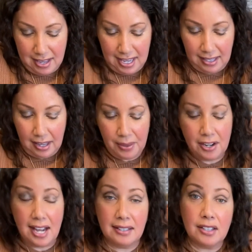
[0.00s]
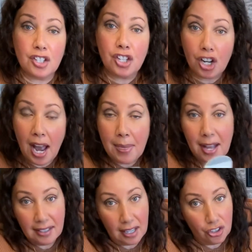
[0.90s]
It's in there nice and secure. And
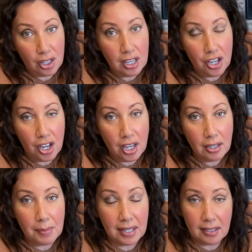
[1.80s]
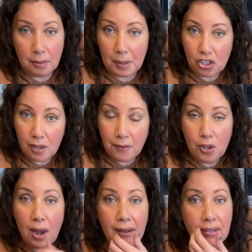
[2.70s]
that's actually good because especially if
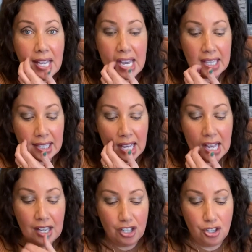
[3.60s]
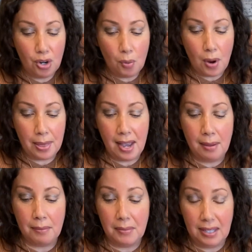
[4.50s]
you have kids, you don't want
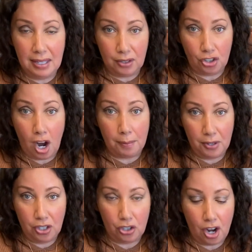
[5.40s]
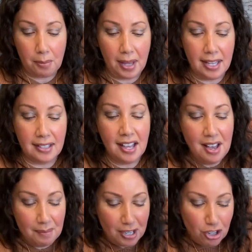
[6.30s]
them, these are sharp blades.
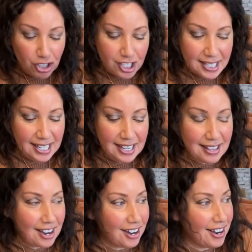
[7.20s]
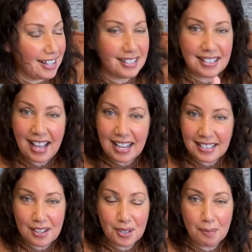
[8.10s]
But you just get in there and
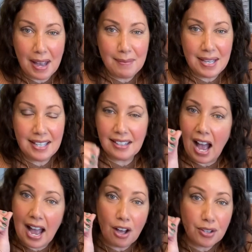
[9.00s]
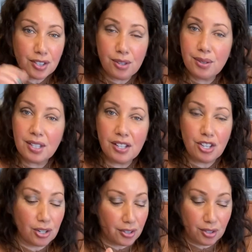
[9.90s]
slice those babies. I also use it,
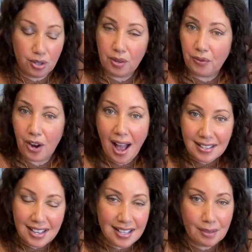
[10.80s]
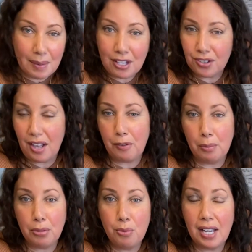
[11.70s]
you can also use it for onions, make yourself a
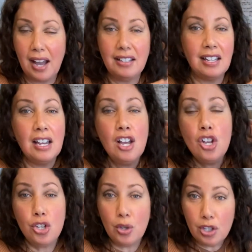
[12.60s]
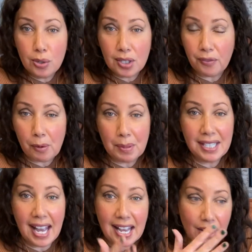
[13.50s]
blooming onion. You can use it for
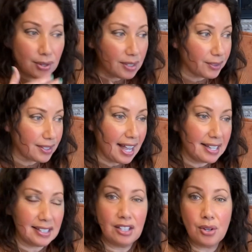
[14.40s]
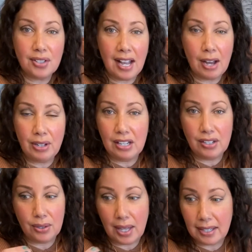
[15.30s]
potatoes, for slicing those down
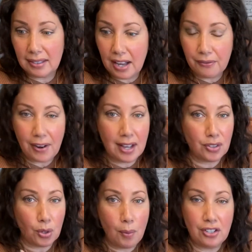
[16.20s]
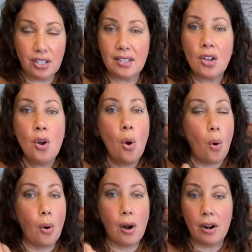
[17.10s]
into like steak fries or wedges,
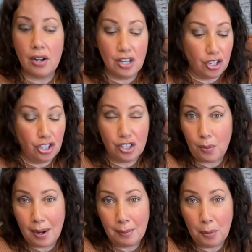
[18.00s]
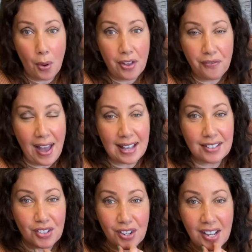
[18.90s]
or you just want them to boil
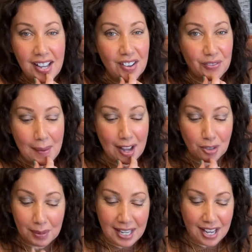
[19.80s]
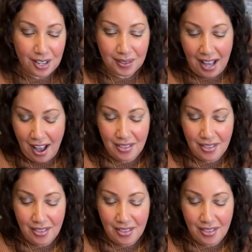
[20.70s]
faster for mashed potatoes.